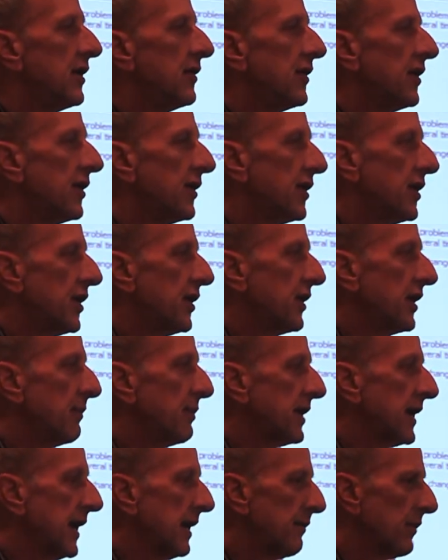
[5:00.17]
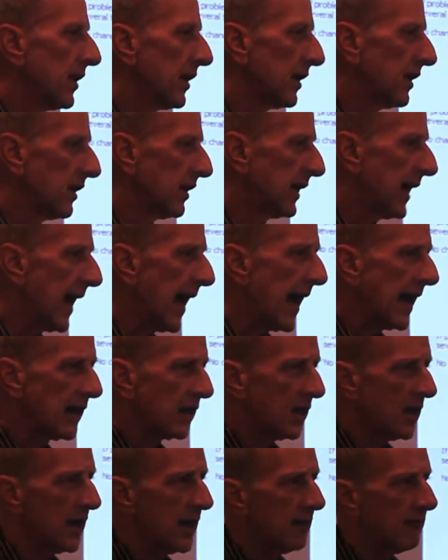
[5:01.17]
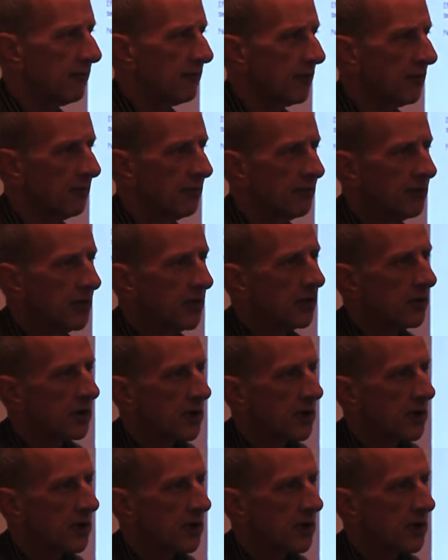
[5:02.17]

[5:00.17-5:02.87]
The, it became a gag line for filler